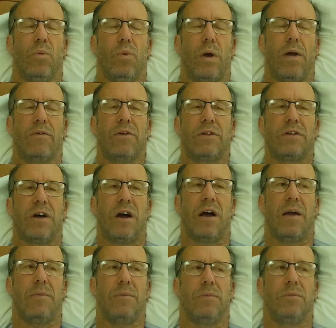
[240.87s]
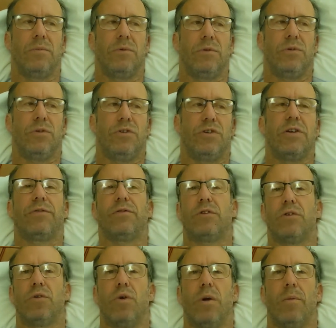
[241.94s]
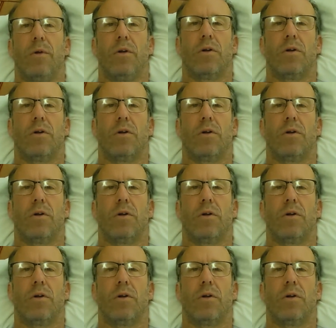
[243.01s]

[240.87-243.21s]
Every time you shift a normal